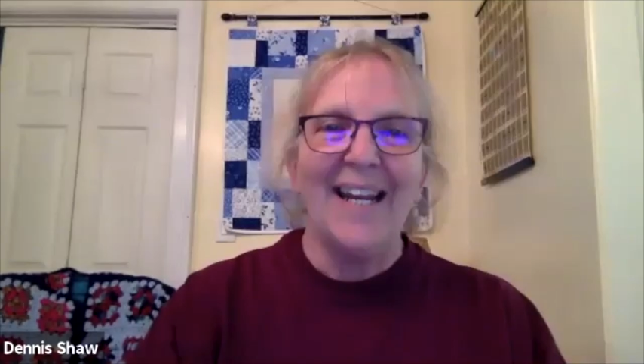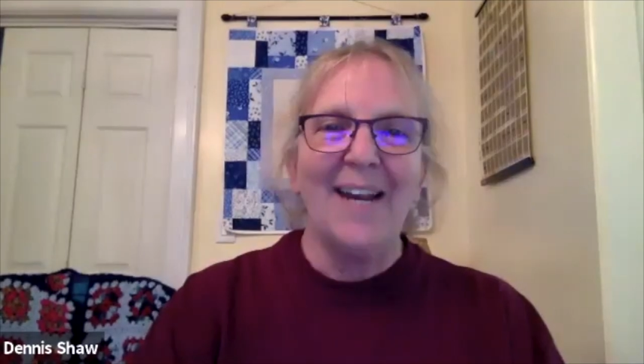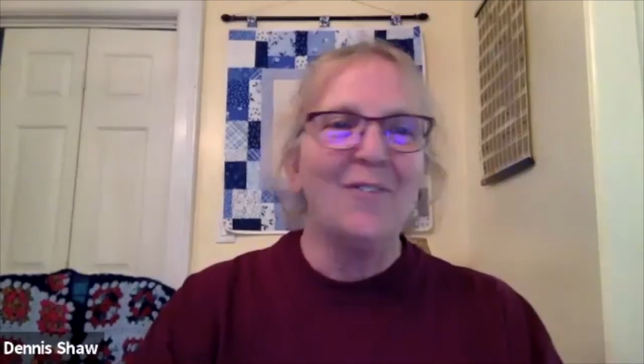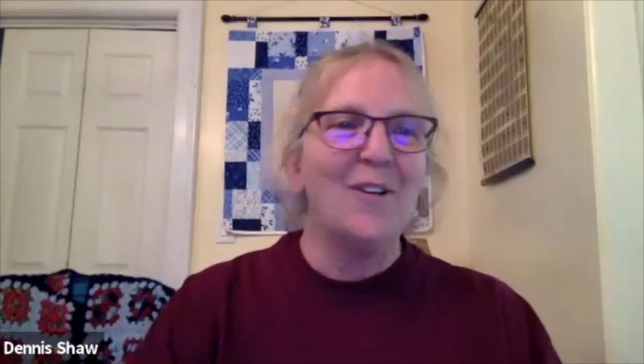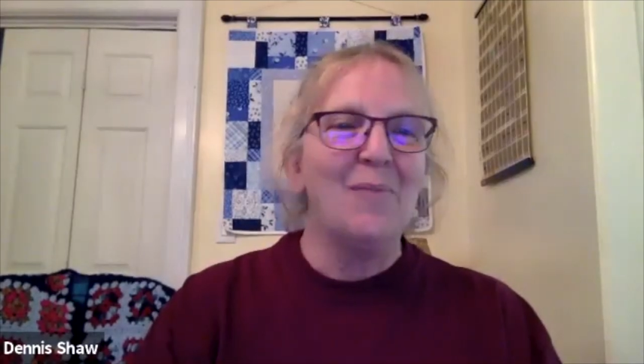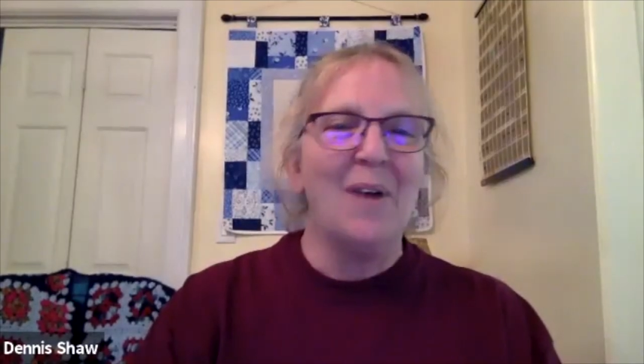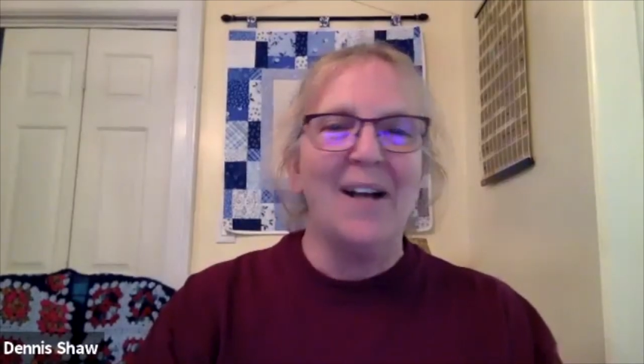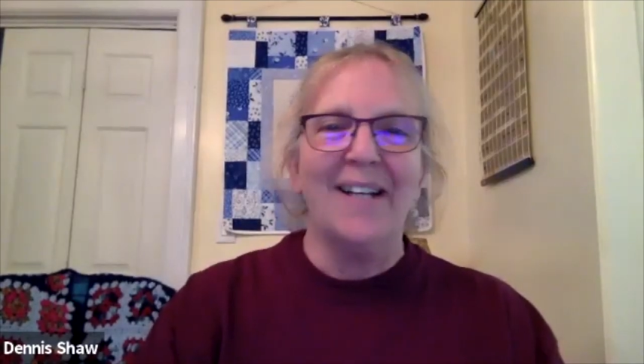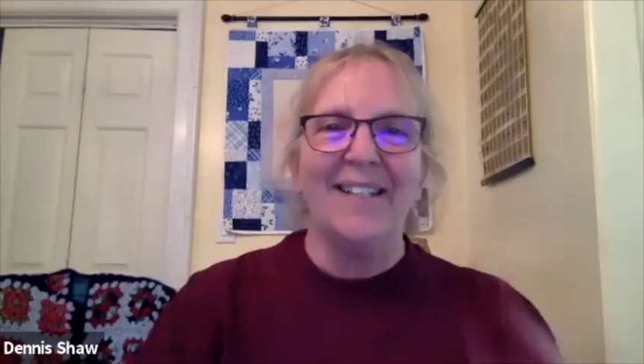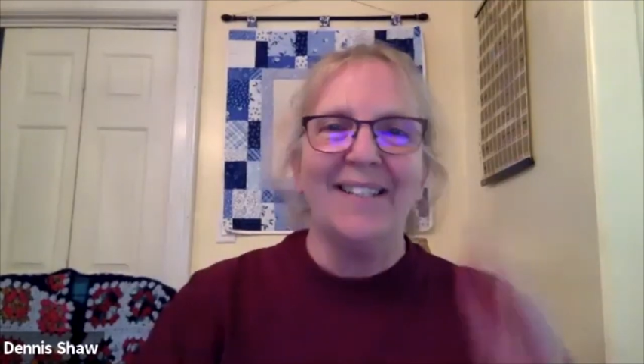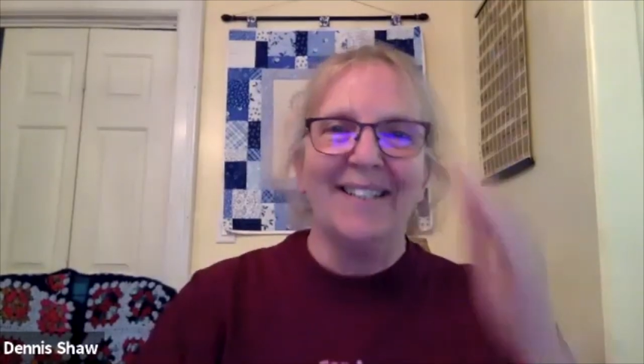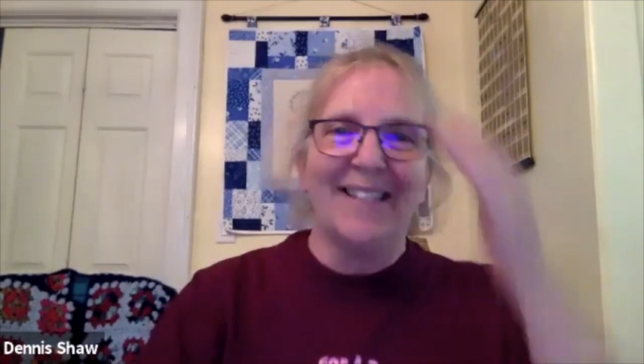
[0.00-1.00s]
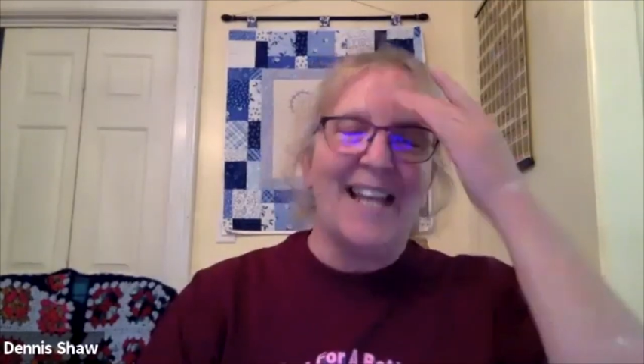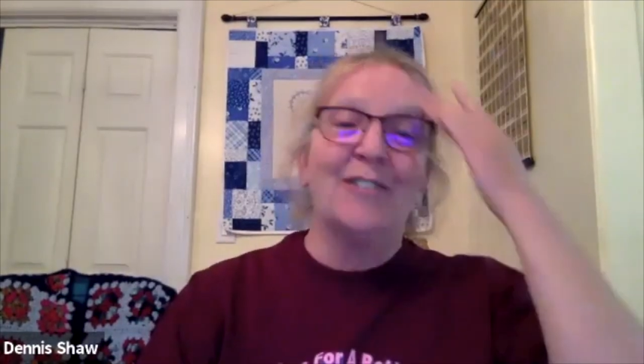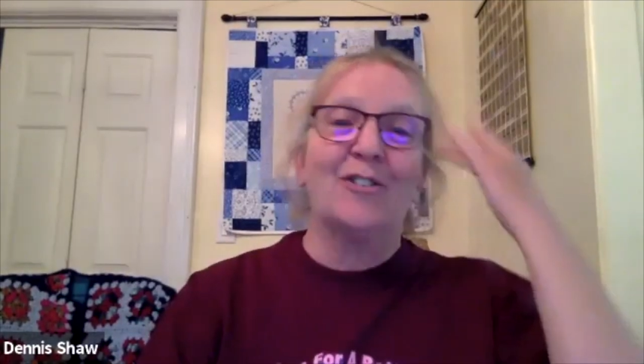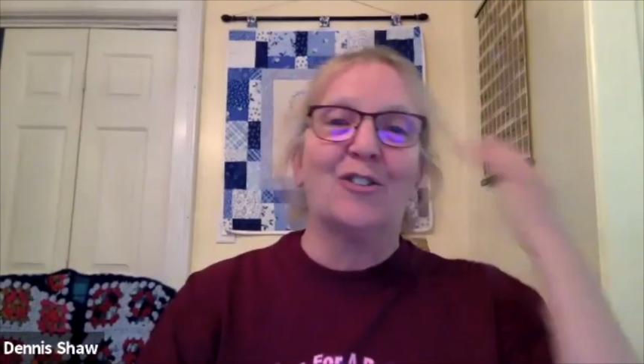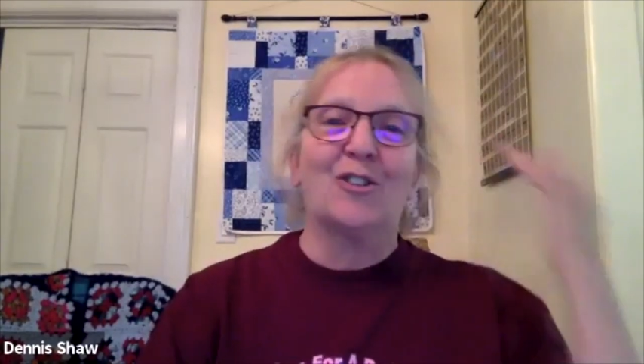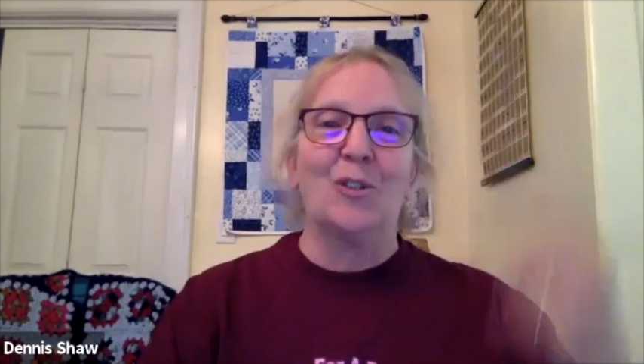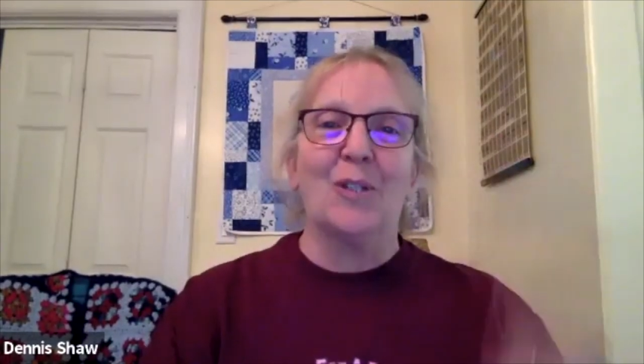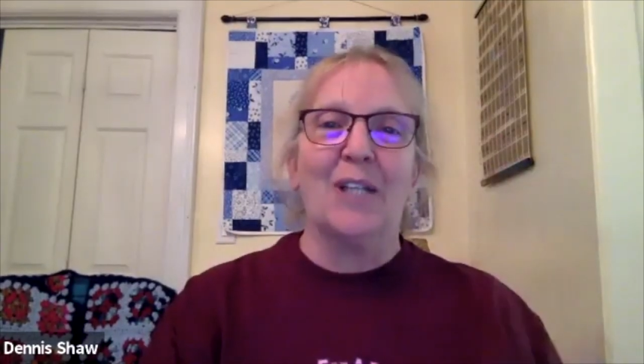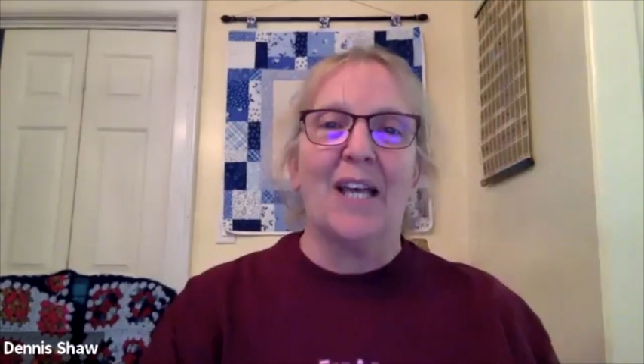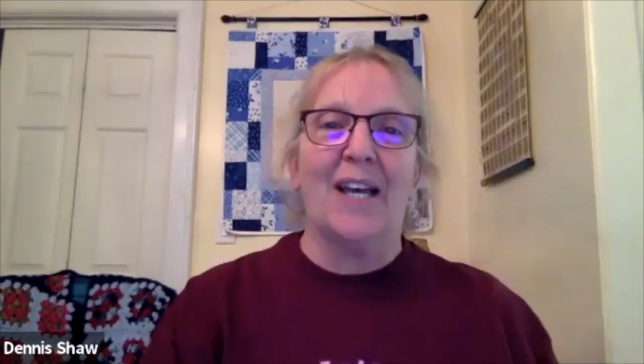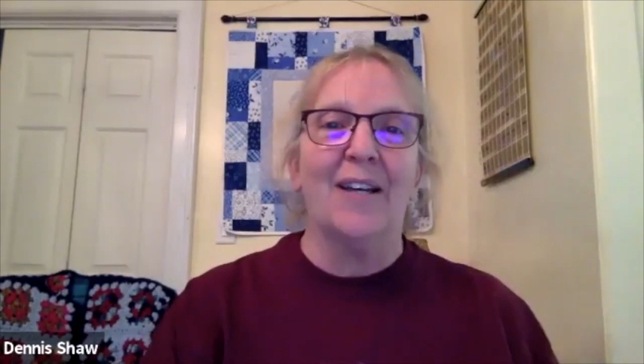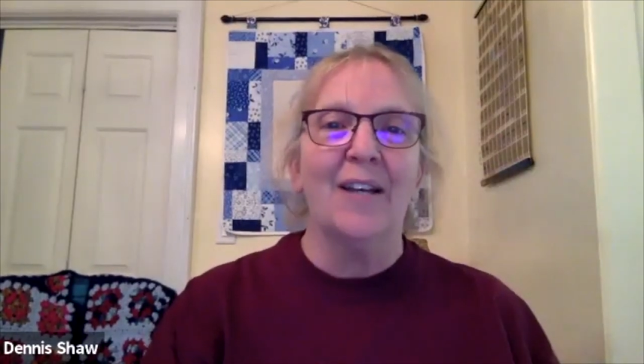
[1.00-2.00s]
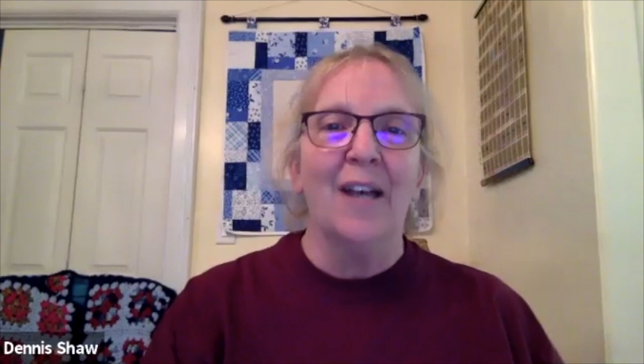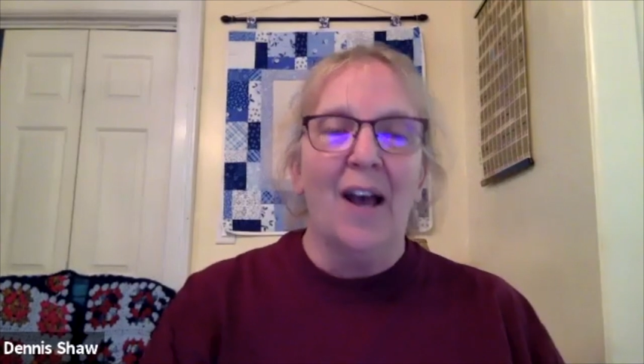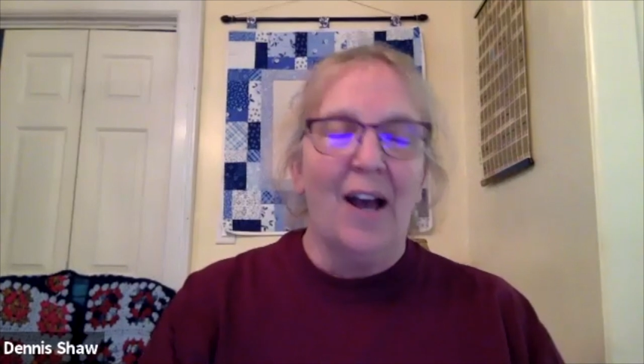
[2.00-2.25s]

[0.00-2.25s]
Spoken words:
everyone. Thanks, Julia.